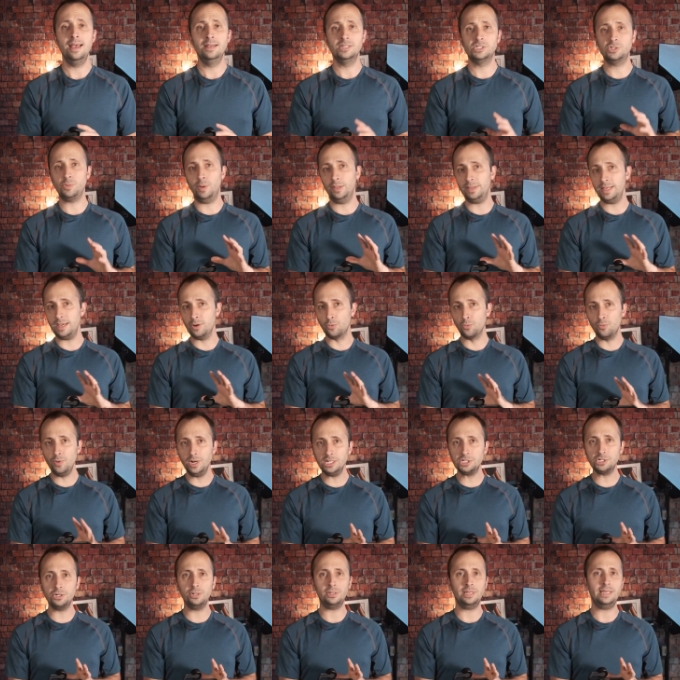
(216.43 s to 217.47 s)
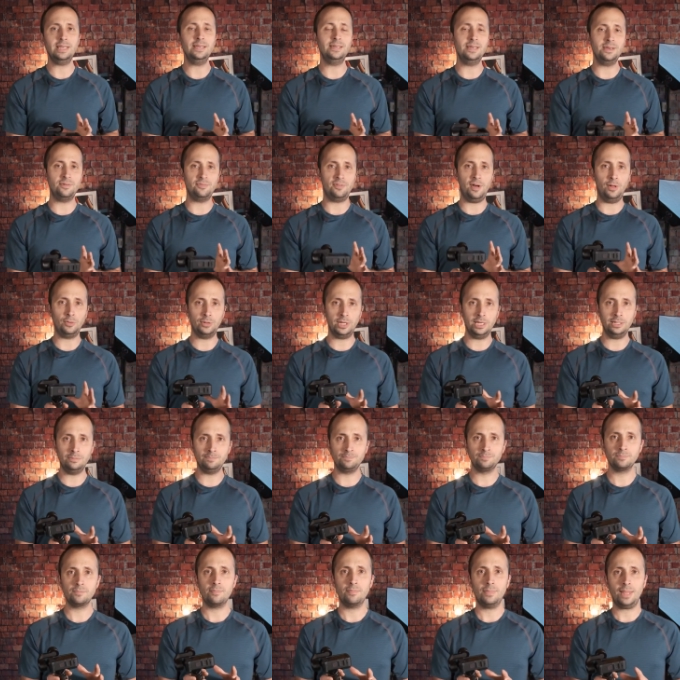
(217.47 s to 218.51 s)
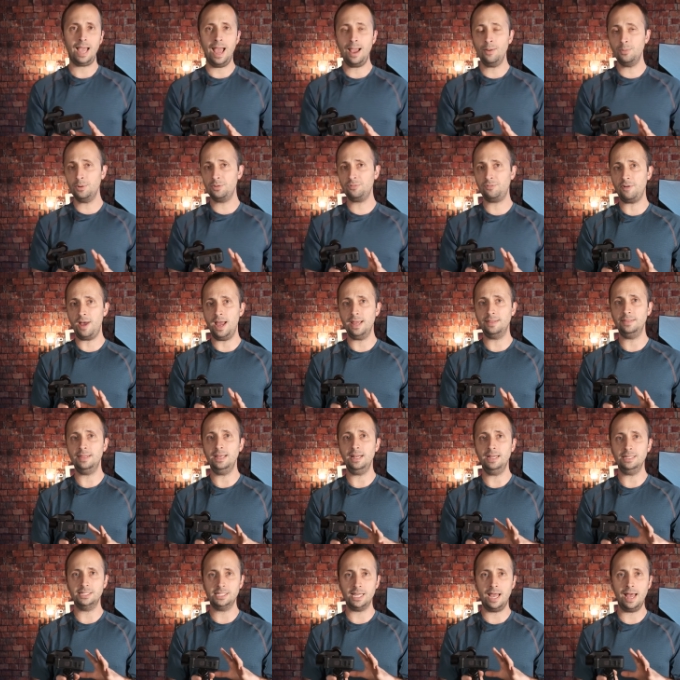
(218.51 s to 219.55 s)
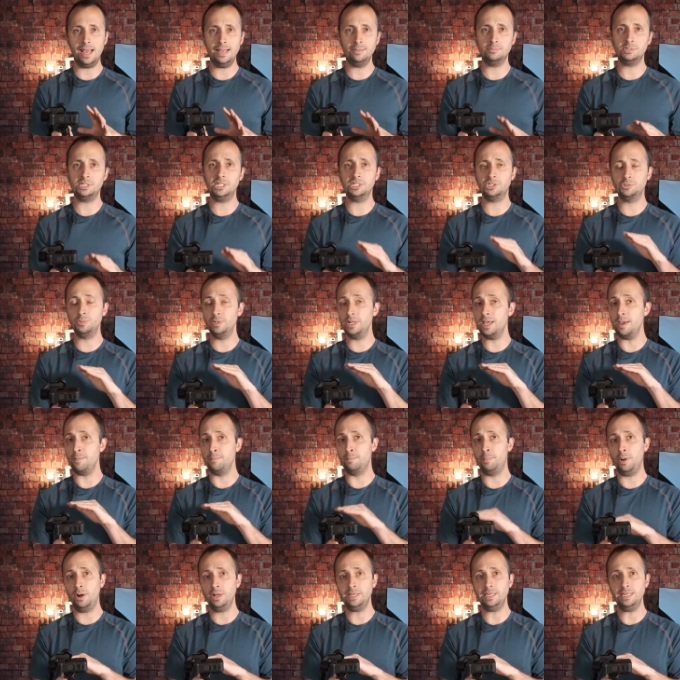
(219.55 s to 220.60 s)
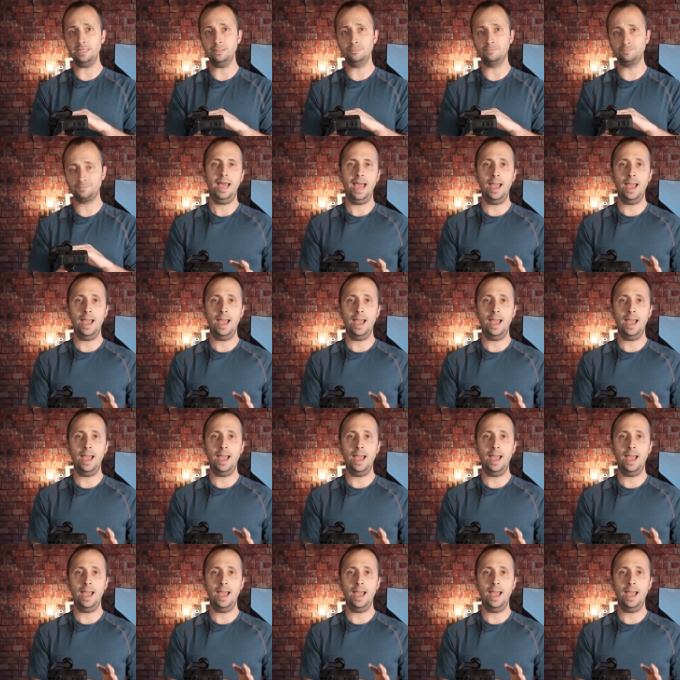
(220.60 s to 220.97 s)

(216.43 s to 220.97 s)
So on the original INKEE Falcon, I would find that at times this would get buggy.